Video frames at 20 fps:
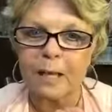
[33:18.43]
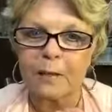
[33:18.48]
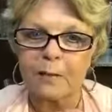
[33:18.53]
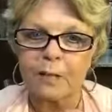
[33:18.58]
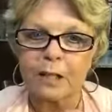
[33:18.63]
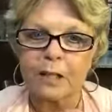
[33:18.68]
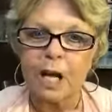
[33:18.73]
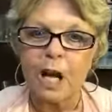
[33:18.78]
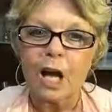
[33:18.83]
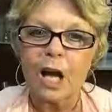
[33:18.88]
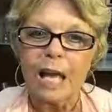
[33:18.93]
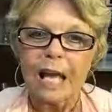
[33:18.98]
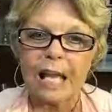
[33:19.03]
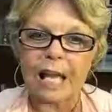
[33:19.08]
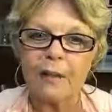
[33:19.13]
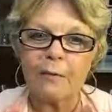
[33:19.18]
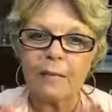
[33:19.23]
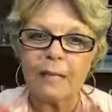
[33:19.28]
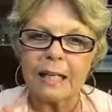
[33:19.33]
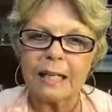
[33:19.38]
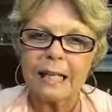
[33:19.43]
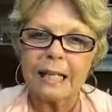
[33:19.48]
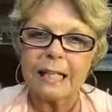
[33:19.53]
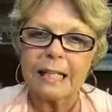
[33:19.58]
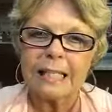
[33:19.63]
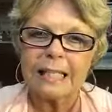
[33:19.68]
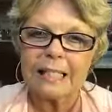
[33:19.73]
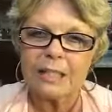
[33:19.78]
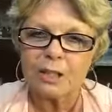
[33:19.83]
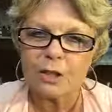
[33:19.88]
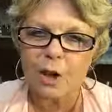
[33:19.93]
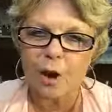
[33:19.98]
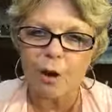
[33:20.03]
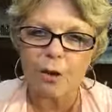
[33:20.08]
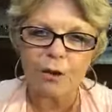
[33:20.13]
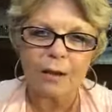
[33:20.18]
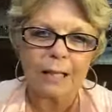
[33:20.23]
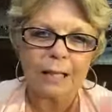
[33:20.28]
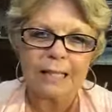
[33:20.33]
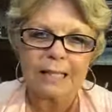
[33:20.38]
even, even in a
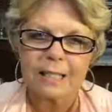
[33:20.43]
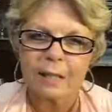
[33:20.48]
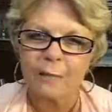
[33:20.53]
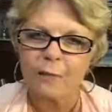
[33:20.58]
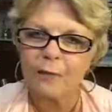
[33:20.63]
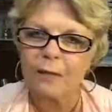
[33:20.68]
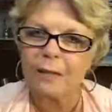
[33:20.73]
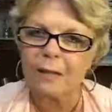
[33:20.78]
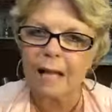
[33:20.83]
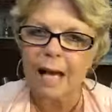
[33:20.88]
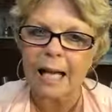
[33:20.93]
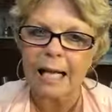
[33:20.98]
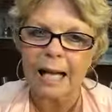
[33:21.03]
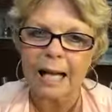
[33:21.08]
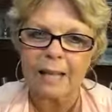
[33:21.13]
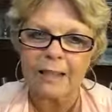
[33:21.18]
totally different light.